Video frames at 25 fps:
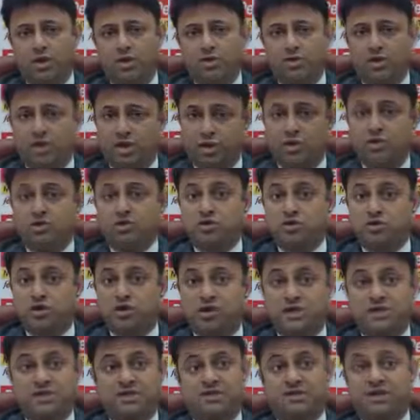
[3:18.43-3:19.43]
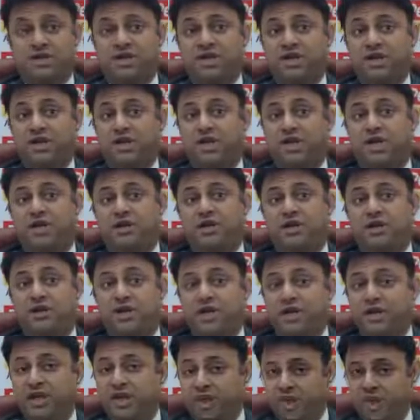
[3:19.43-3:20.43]
There also arises an
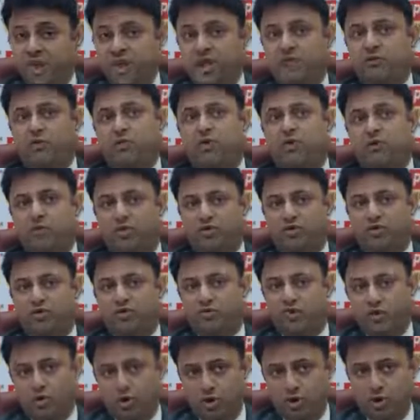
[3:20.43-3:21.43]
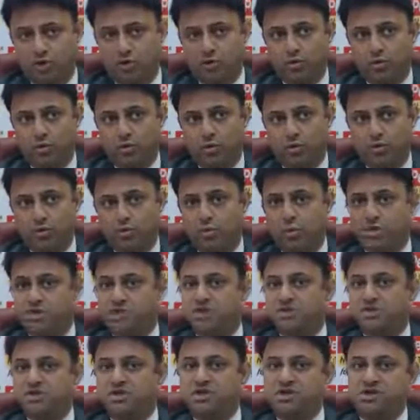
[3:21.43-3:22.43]
inherently illiquid portfolio, which
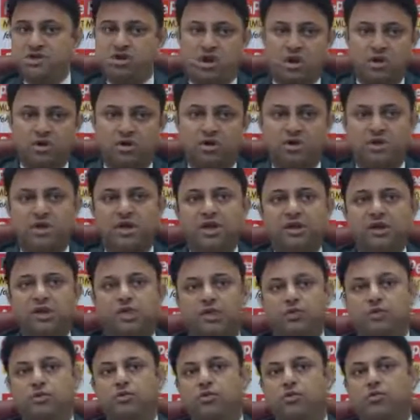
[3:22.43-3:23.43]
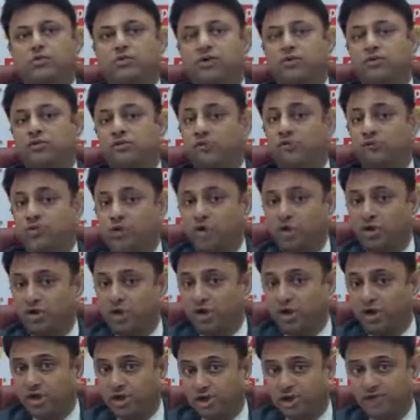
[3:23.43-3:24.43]
is not in tune with the
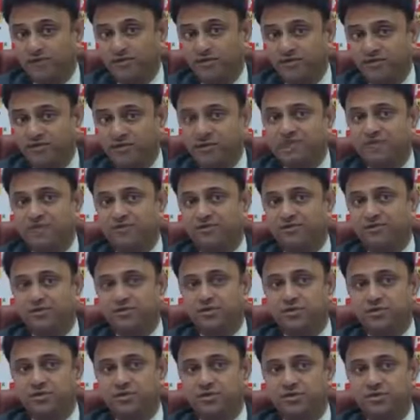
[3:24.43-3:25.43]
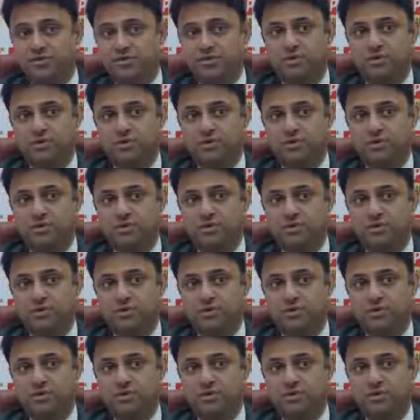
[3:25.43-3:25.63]
volatility of investor flows.